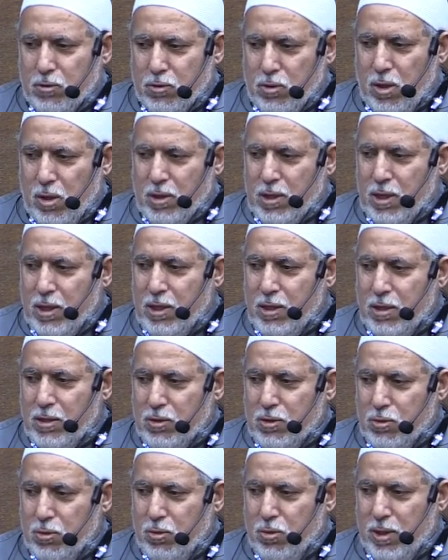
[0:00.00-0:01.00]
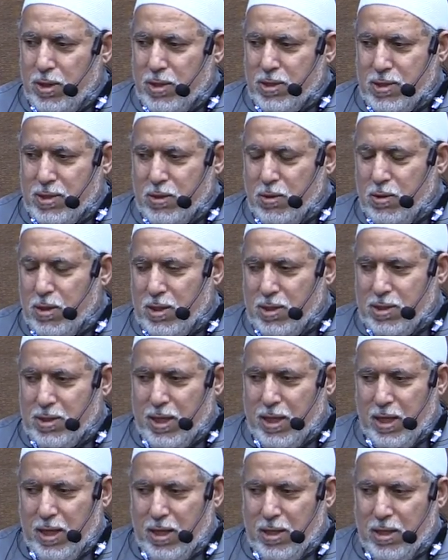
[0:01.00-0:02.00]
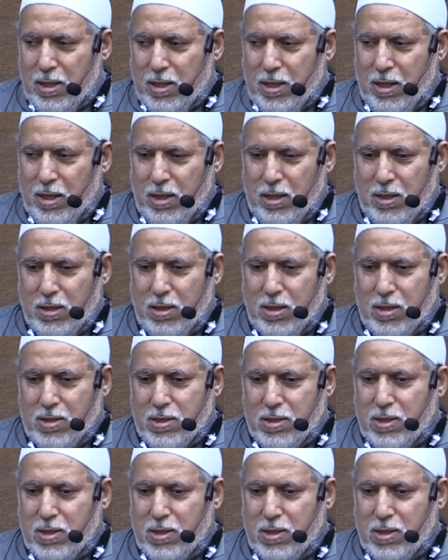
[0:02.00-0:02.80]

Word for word: talking to his students, and the, the